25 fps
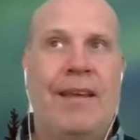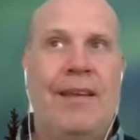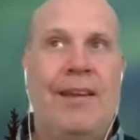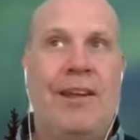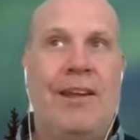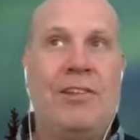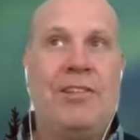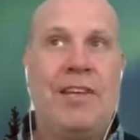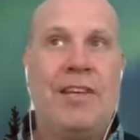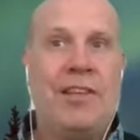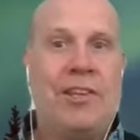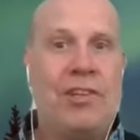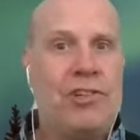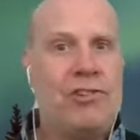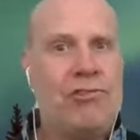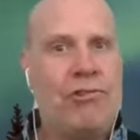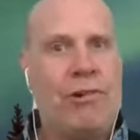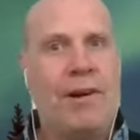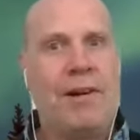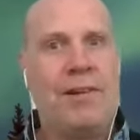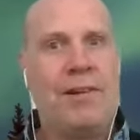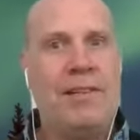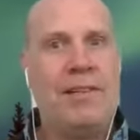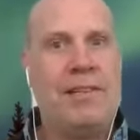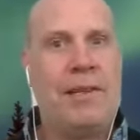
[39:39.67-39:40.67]
like I say, the
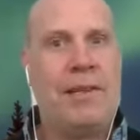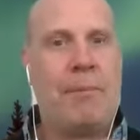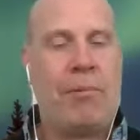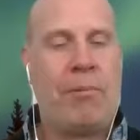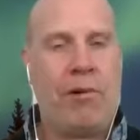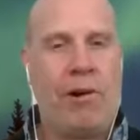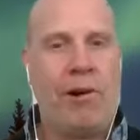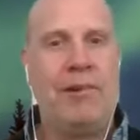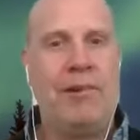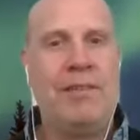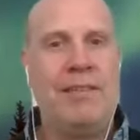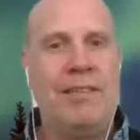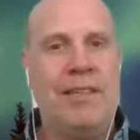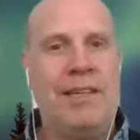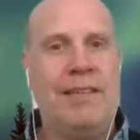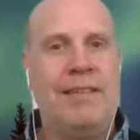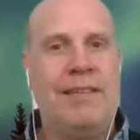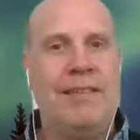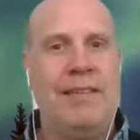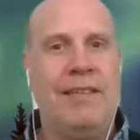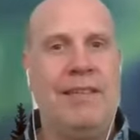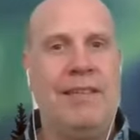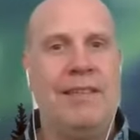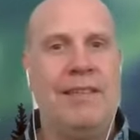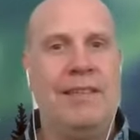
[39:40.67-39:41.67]
structures, the
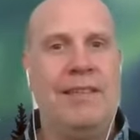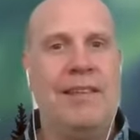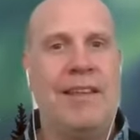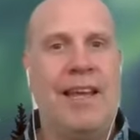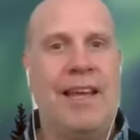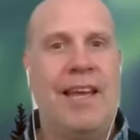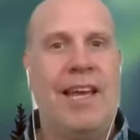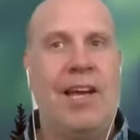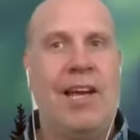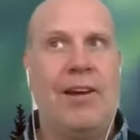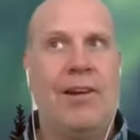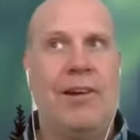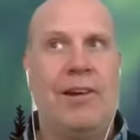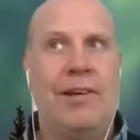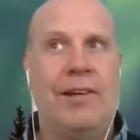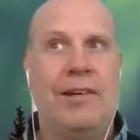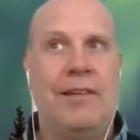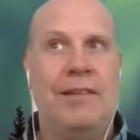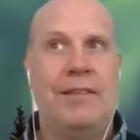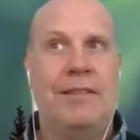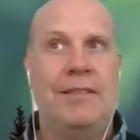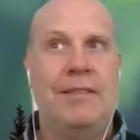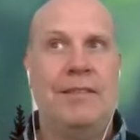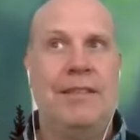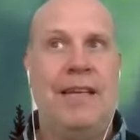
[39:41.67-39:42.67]
processes, they
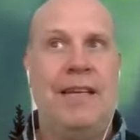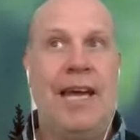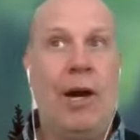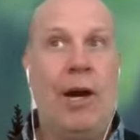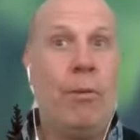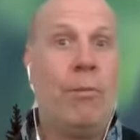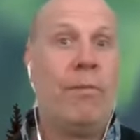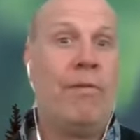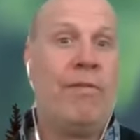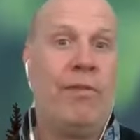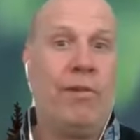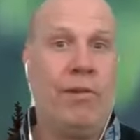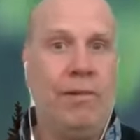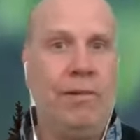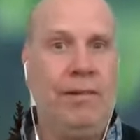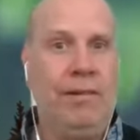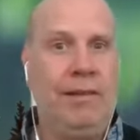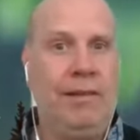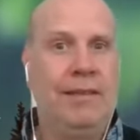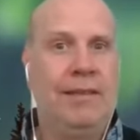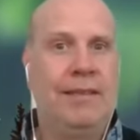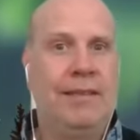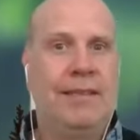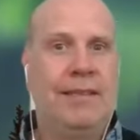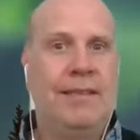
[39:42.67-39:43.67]
are helpful